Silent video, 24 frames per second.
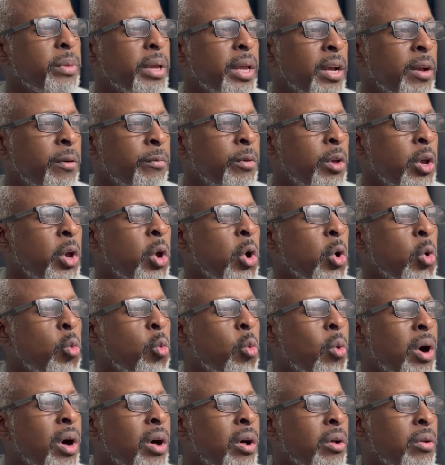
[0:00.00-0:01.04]
count,
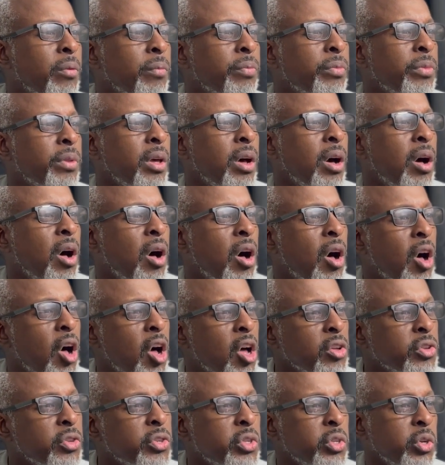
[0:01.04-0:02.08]
while
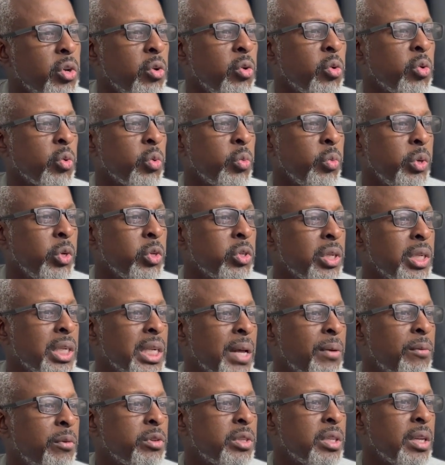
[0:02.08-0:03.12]
also reducing
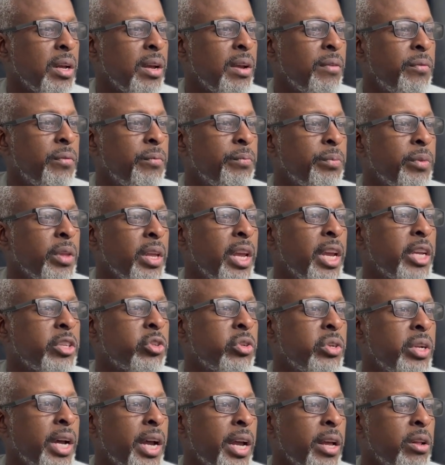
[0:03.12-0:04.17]
levels of
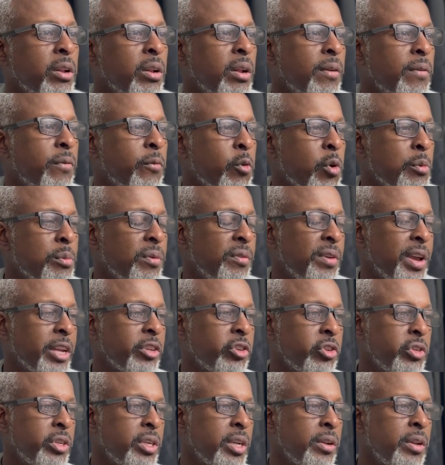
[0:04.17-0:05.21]
estradiol, a form of
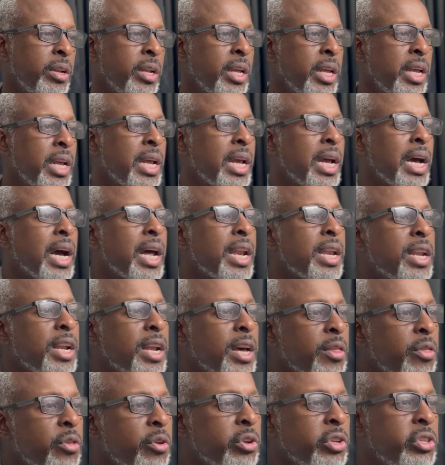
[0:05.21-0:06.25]
estrogen.
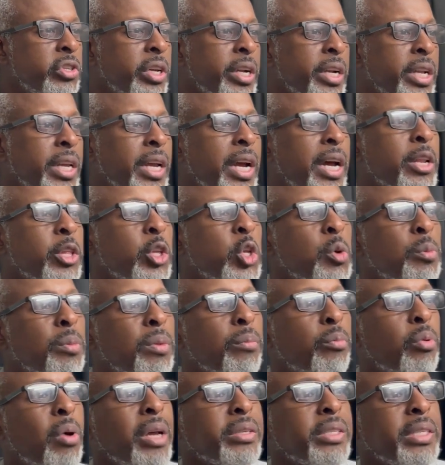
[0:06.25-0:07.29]
Another study on human
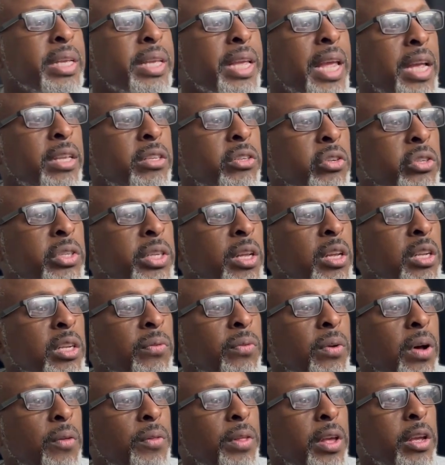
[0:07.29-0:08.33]
prostate cancer cells
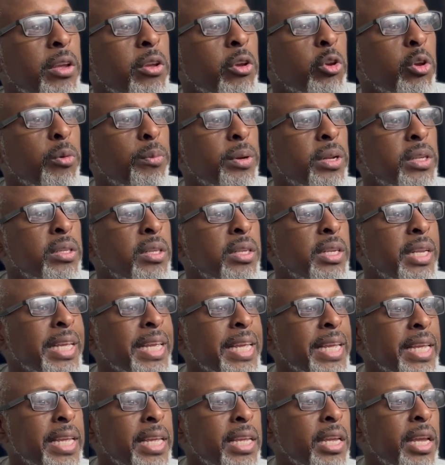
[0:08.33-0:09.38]
found that cucurbitacin
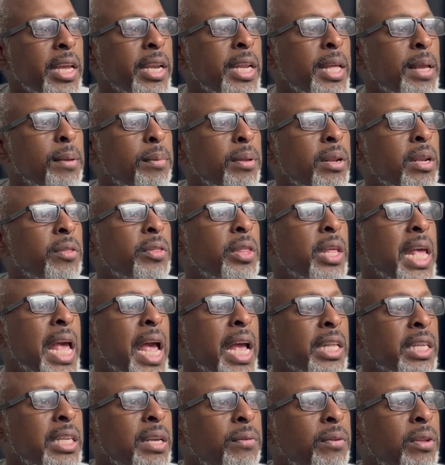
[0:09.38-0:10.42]
E inhibited the
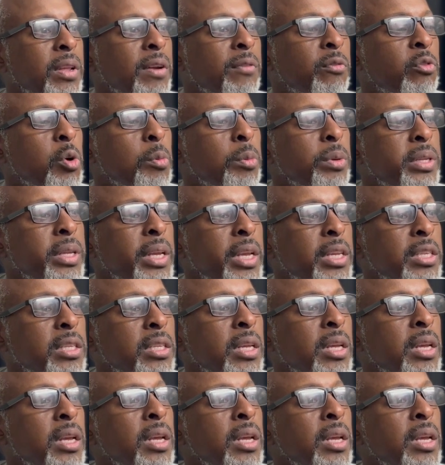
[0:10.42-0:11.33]
activity of aromatase,